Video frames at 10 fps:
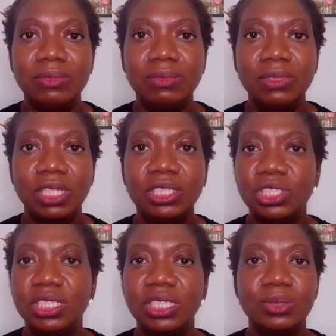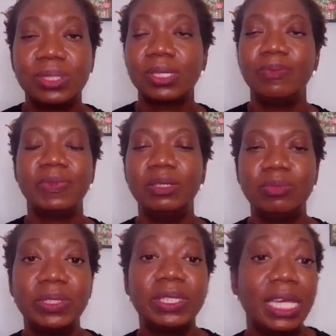changing it or something.
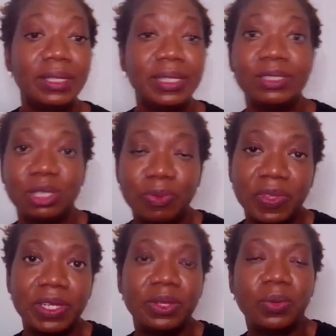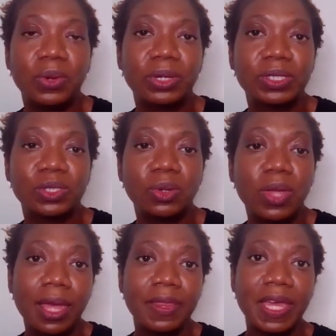But yeah, there's something in the works. So
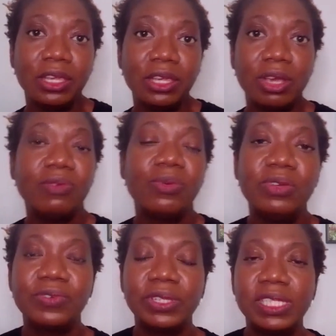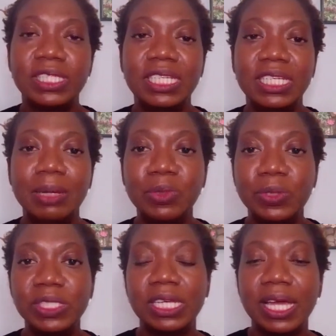thank you everyone for listening. I'm
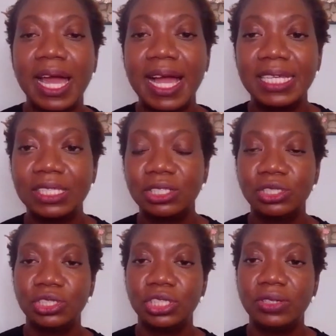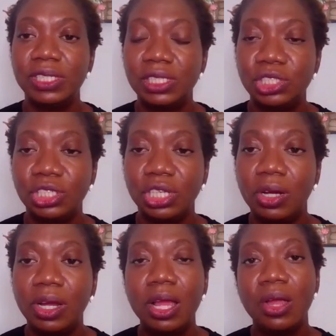going to ask Dr. Sherry to share